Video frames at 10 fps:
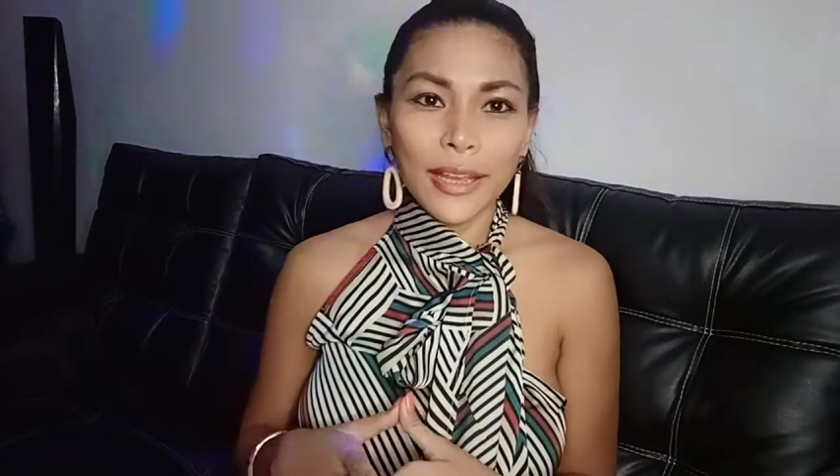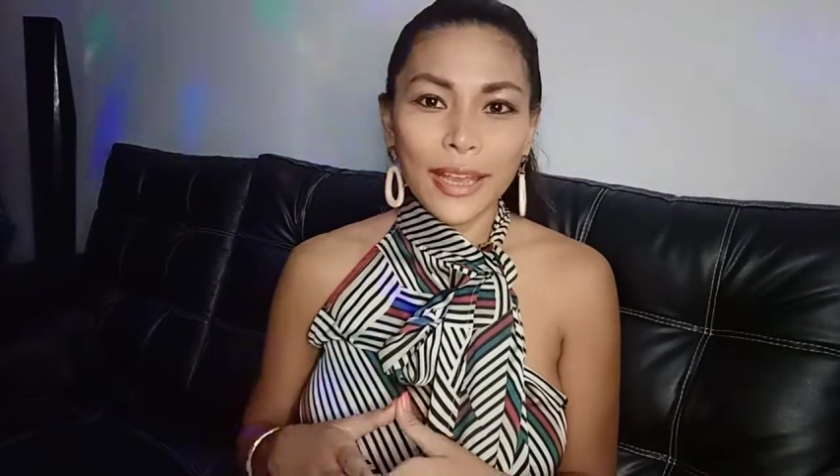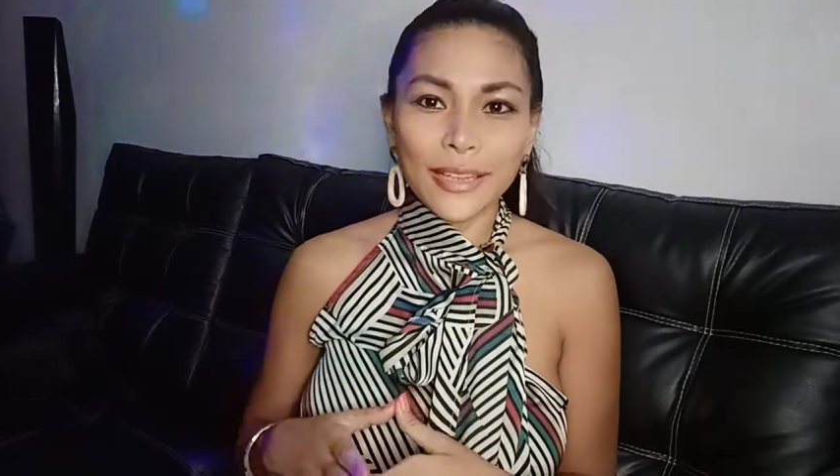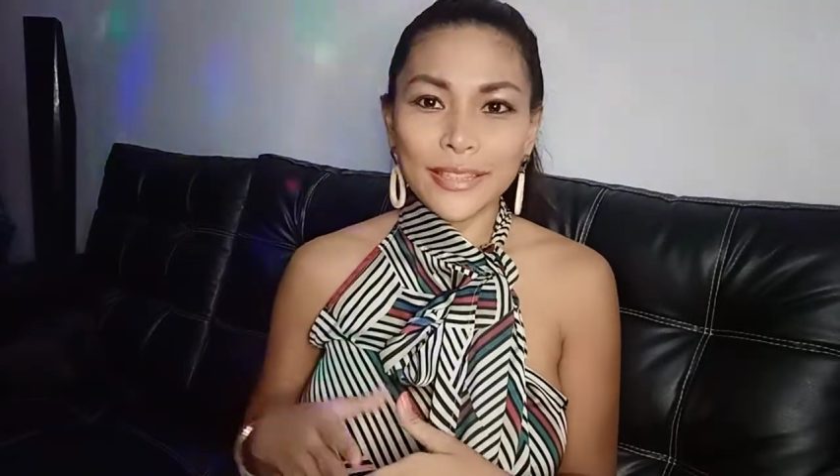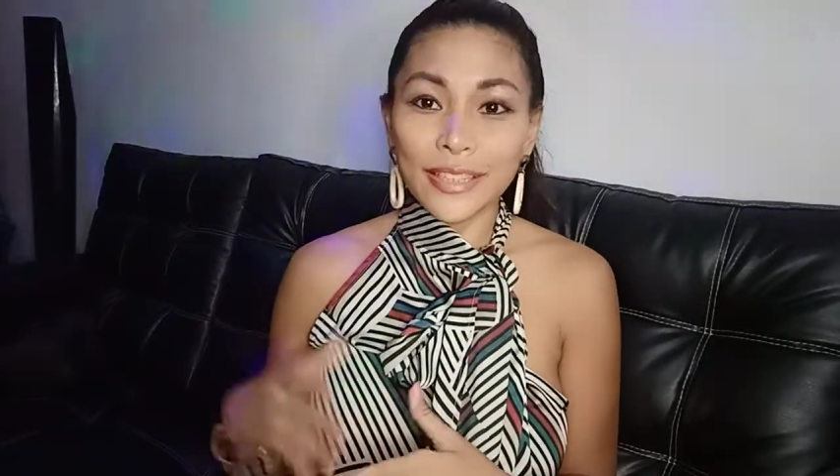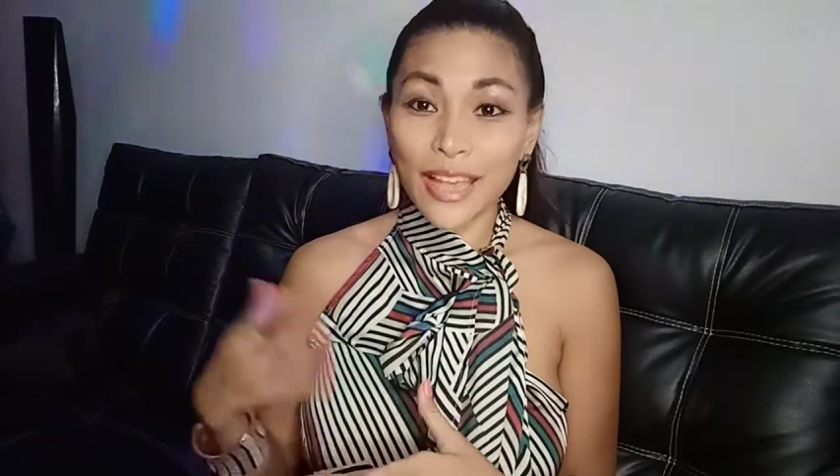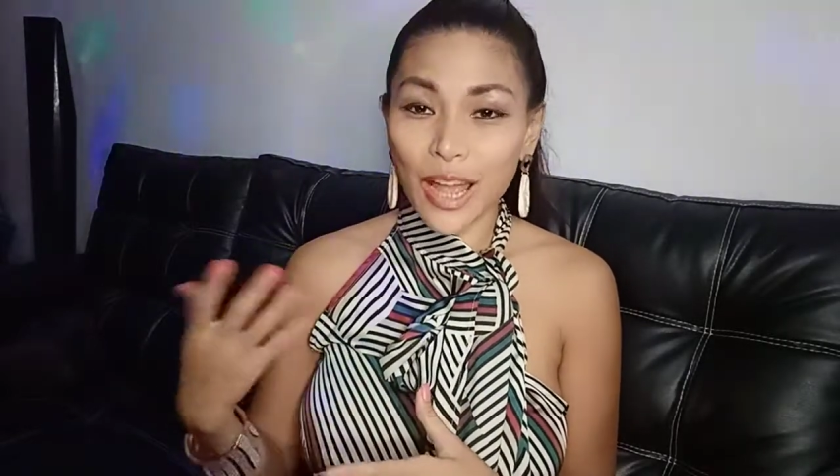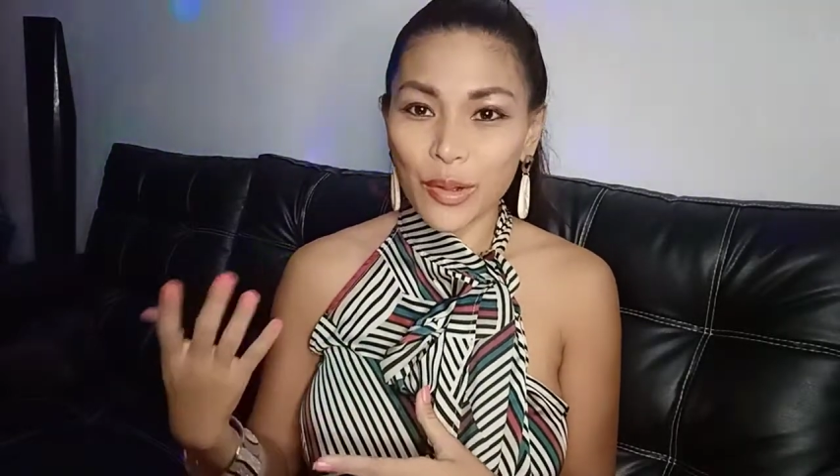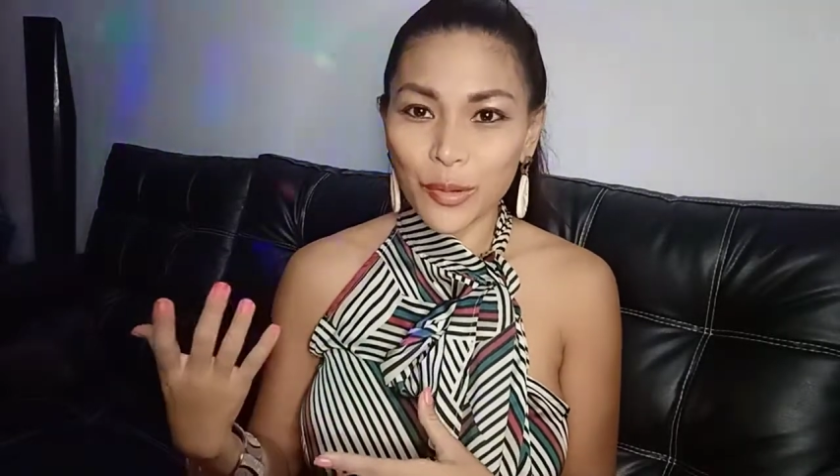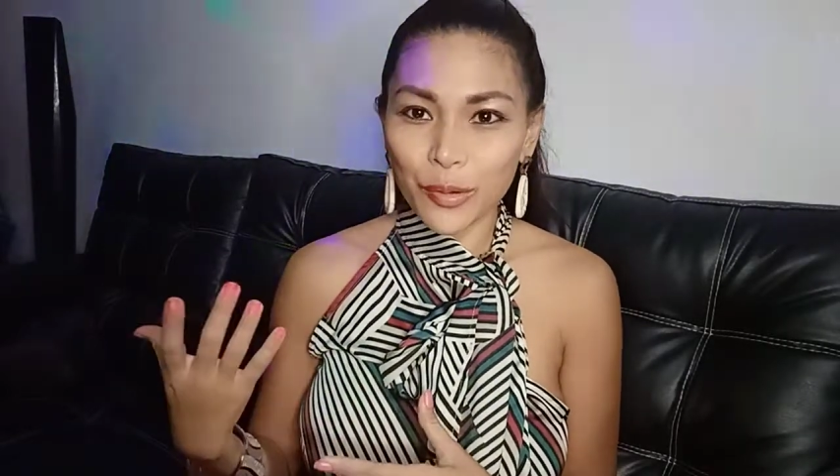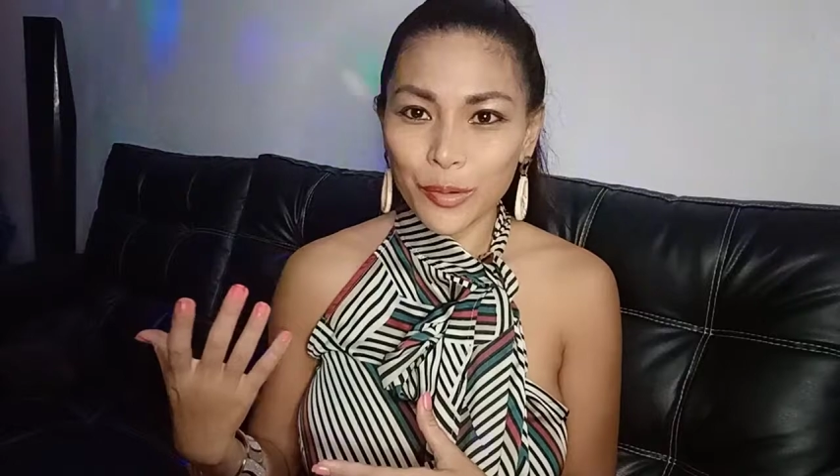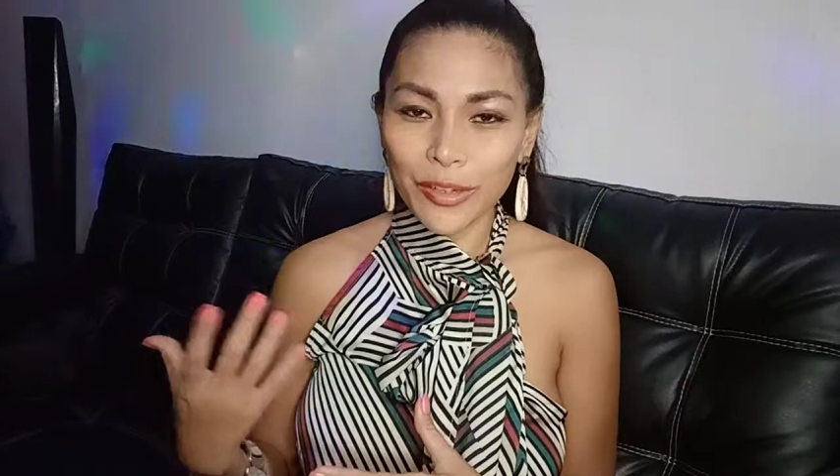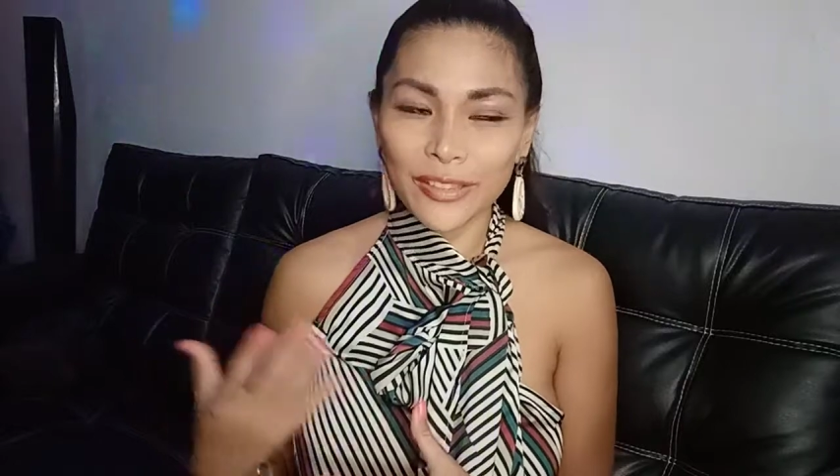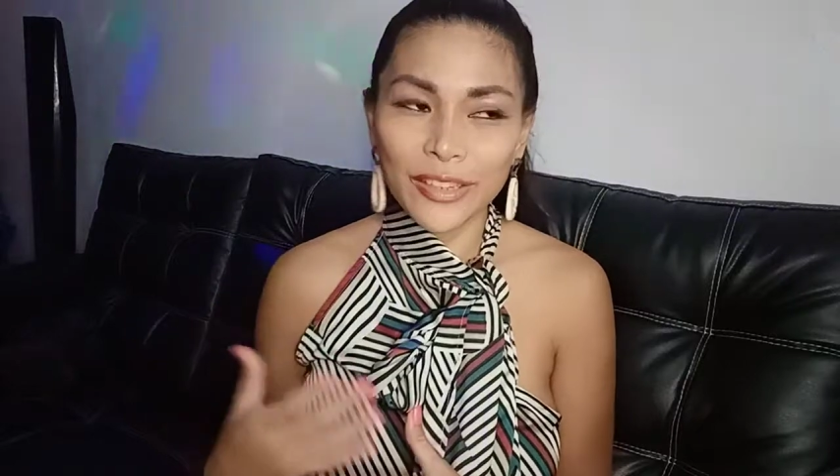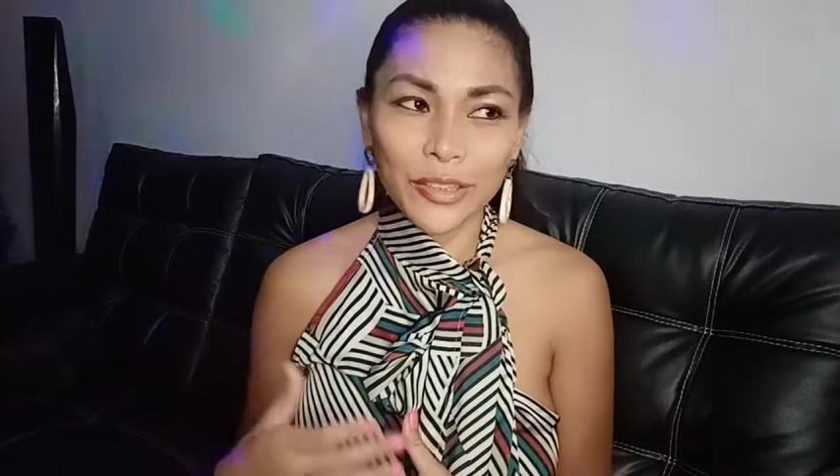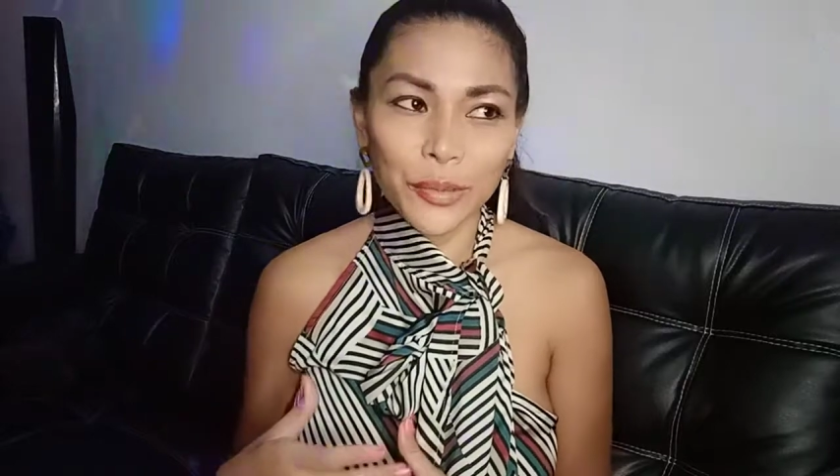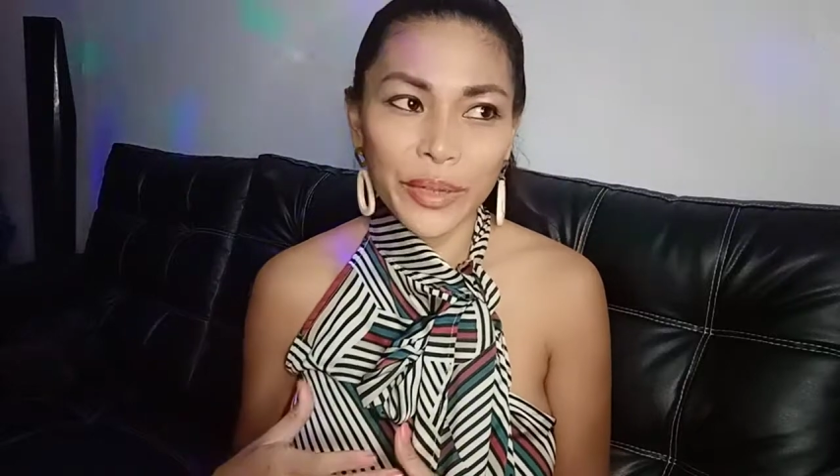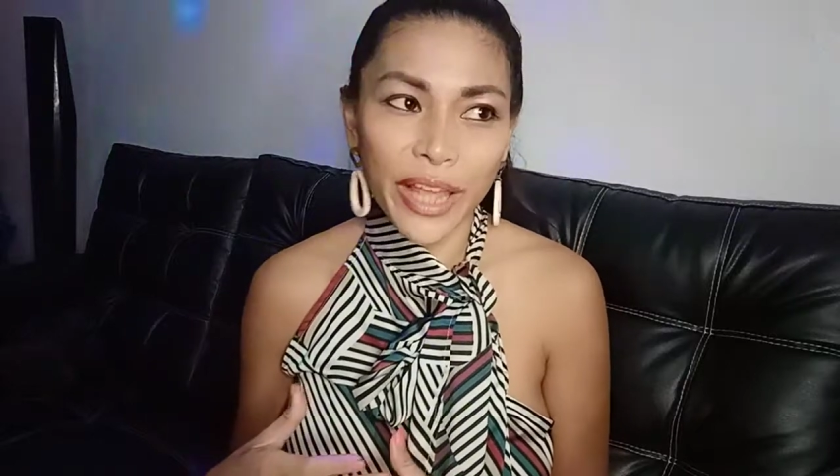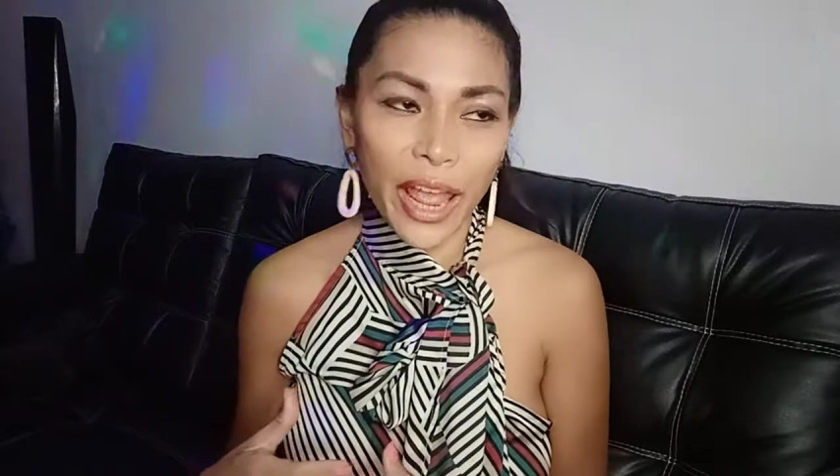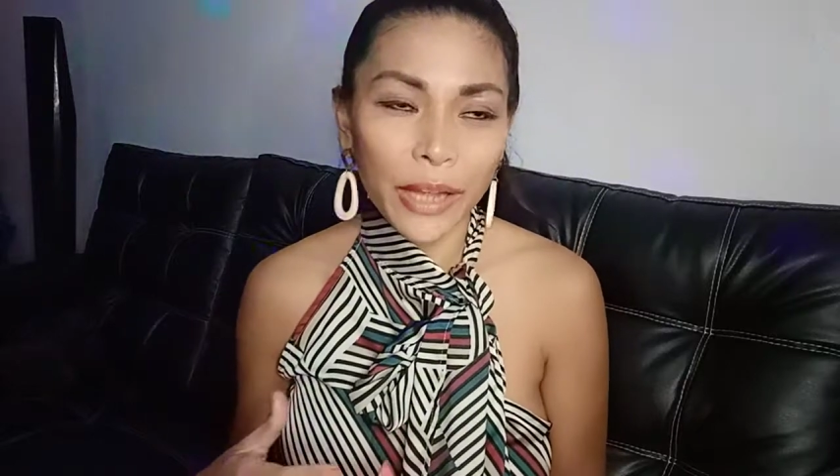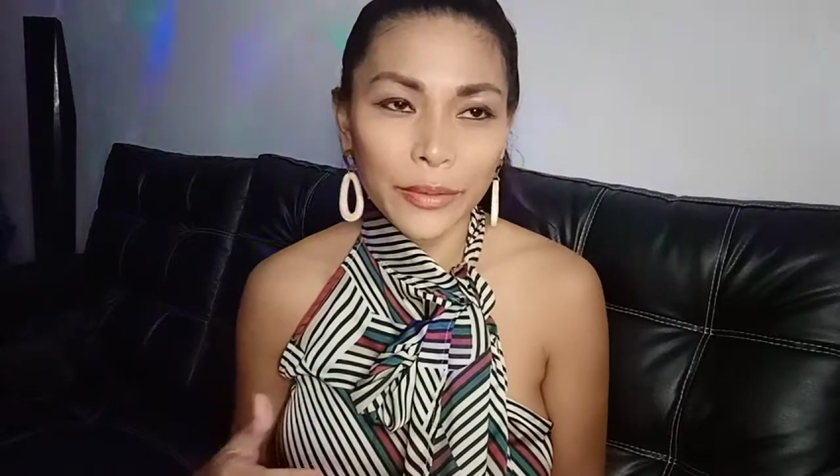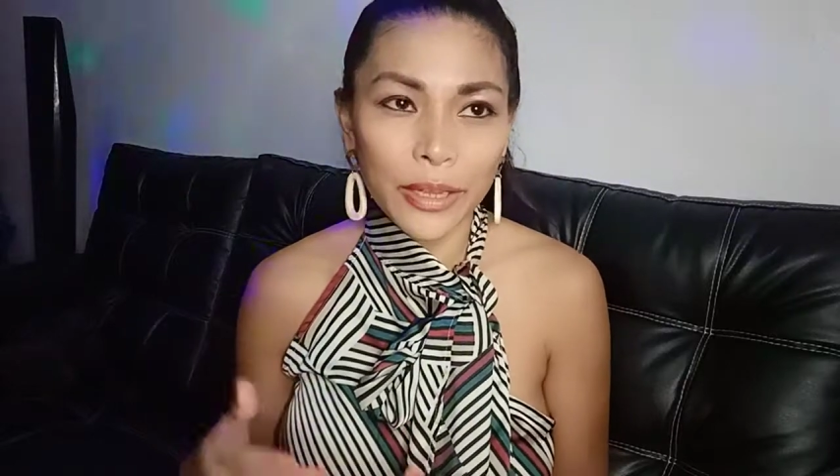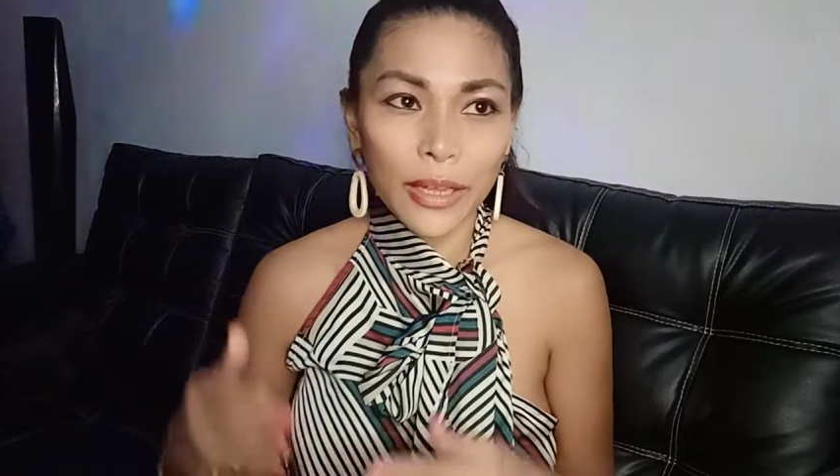and see how he's gonna react.